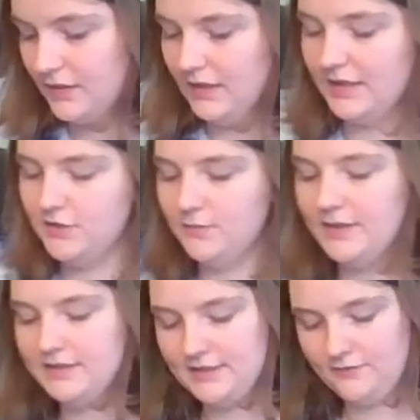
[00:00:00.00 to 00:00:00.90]
I know
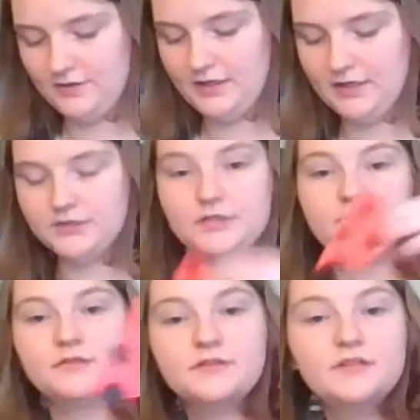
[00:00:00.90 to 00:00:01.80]
mine definitely aren't.
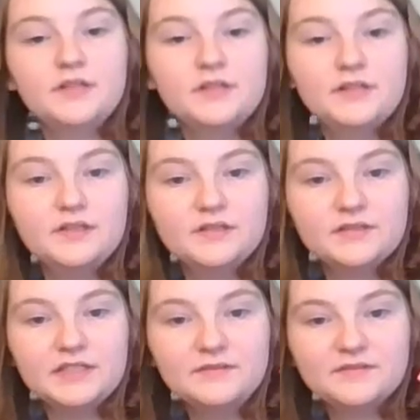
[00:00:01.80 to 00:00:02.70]

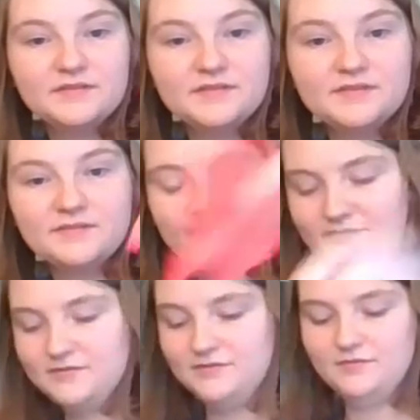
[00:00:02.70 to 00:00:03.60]
See?
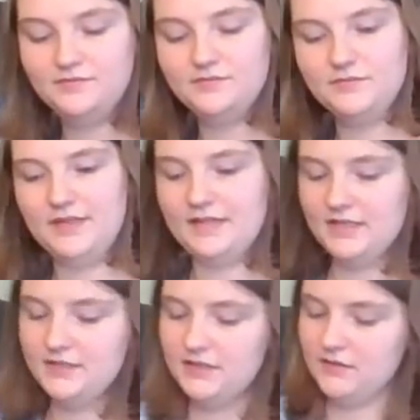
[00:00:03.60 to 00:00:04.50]
That
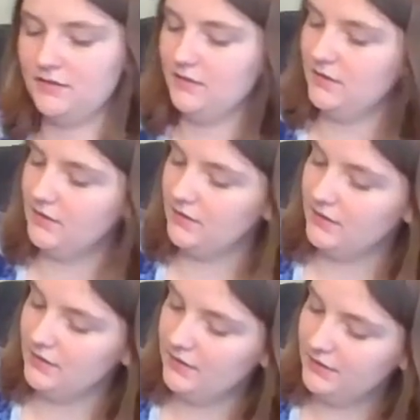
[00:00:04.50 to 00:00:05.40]
easy.
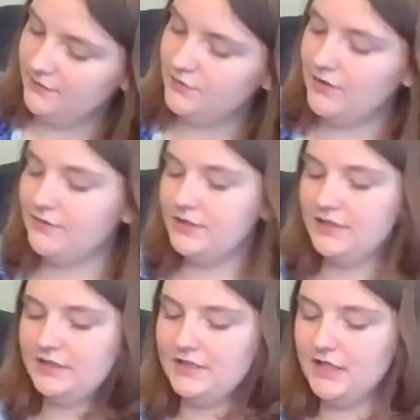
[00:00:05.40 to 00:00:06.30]
And if you ever need
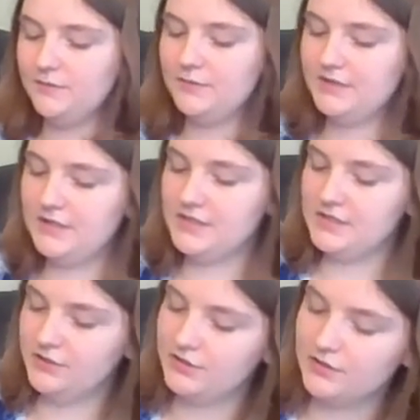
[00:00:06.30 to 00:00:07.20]
any help with
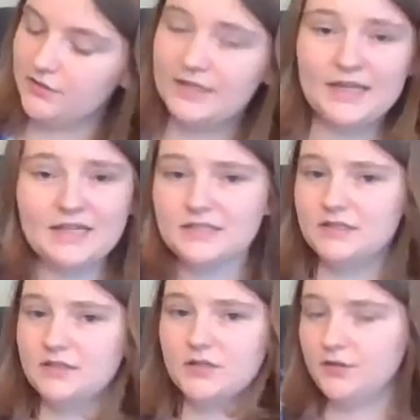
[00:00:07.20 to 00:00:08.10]
these, just go ahead and ask
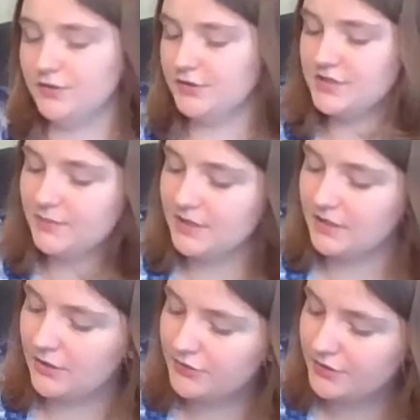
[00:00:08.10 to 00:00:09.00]
an adult or somebody
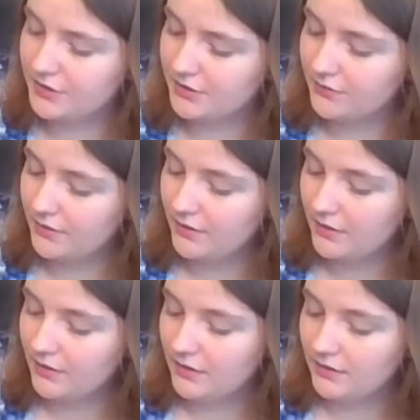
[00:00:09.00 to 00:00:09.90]
close to you,
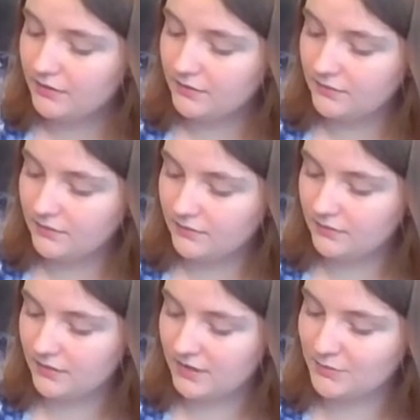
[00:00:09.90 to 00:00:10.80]

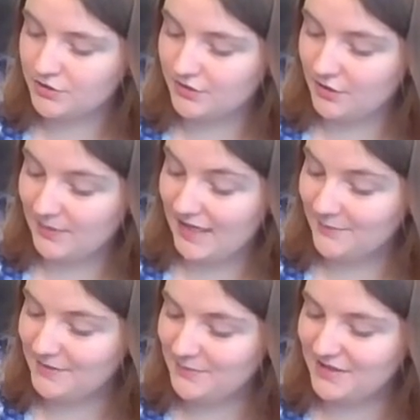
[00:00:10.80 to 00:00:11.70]
and I'm sure they'll be
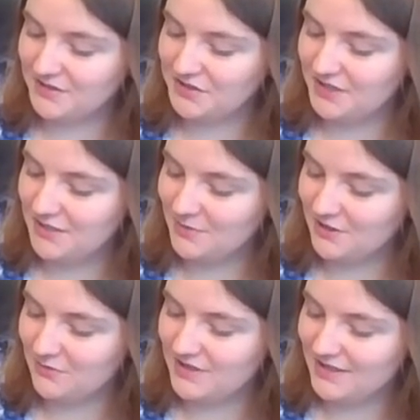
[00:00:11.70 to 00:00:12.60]
happy to make a little
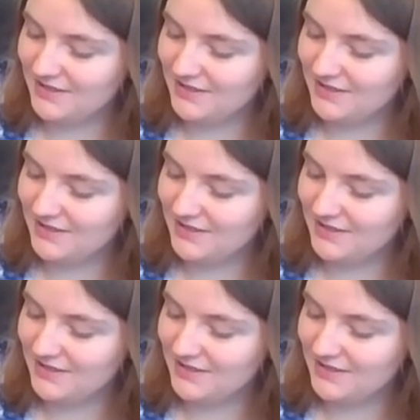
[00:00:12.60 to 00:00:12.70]
ladybug with you.